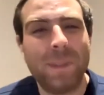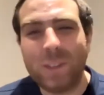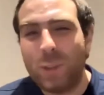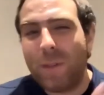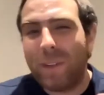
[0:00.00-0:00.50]
Do
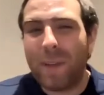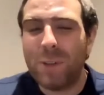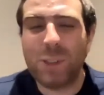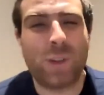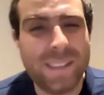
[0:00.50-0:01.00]
you ever get
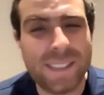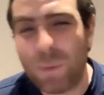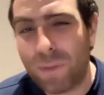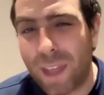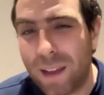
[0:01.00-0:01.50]
frustrated
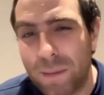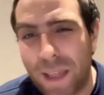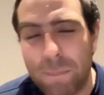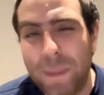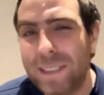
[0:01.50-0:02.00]
with
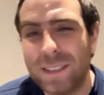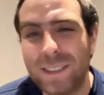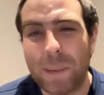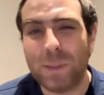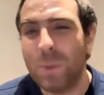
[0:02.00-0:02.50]
that
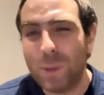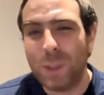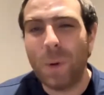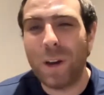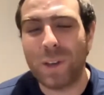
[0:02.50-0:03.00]
misconception? And would
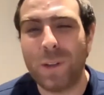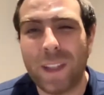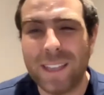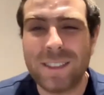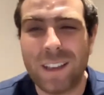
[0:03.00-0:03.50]
you argue
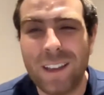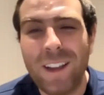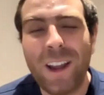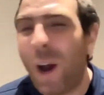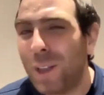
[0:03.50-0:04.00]
that it's a
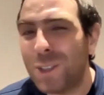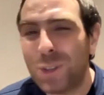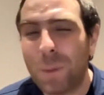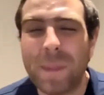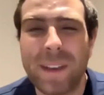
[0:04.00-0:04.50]
harder
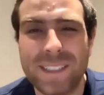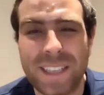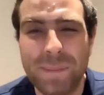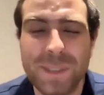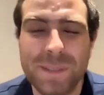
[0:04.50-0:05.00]
job than it
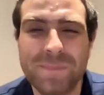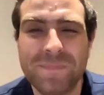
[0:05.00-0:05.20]
seems?